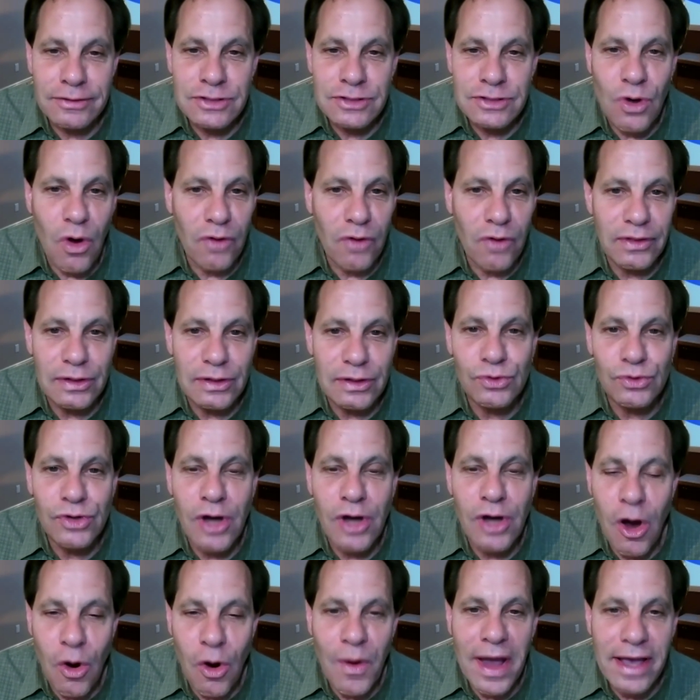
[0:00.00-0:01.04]
It's called the
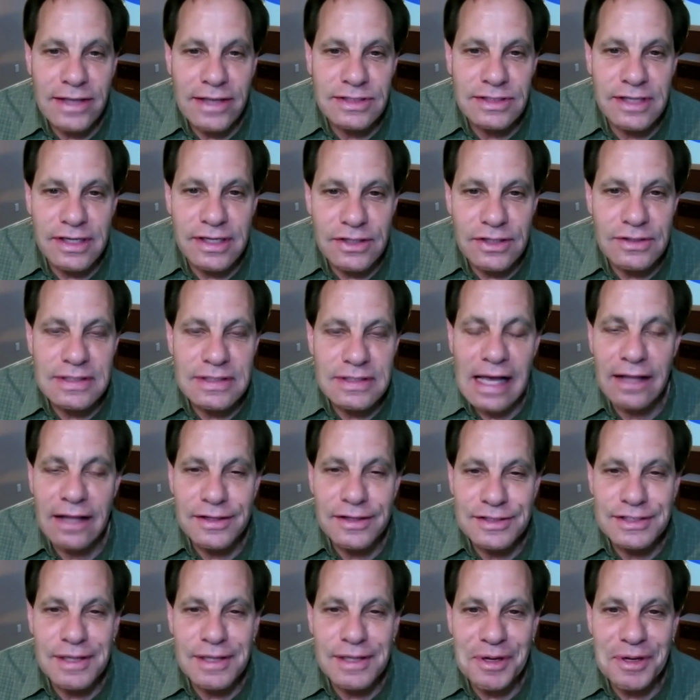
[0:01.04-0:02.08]
Luna OS. Can you tell
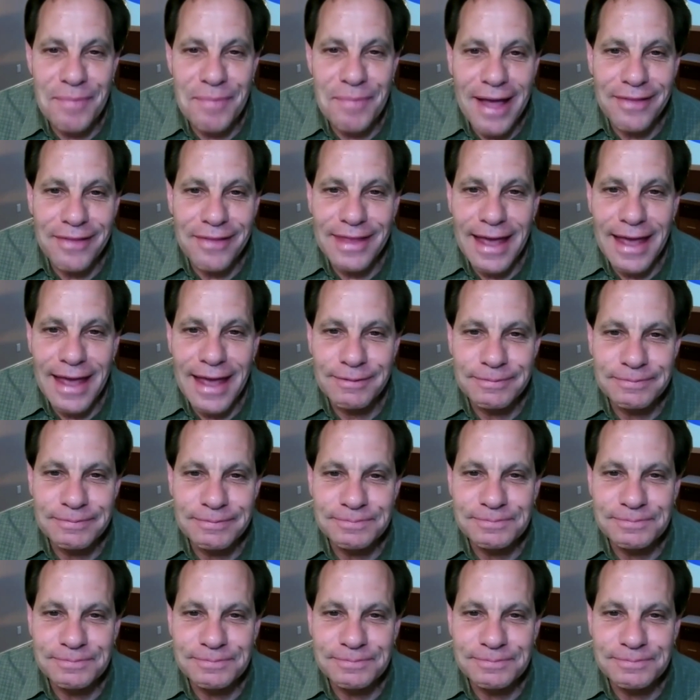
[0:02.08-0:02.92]
us something about that?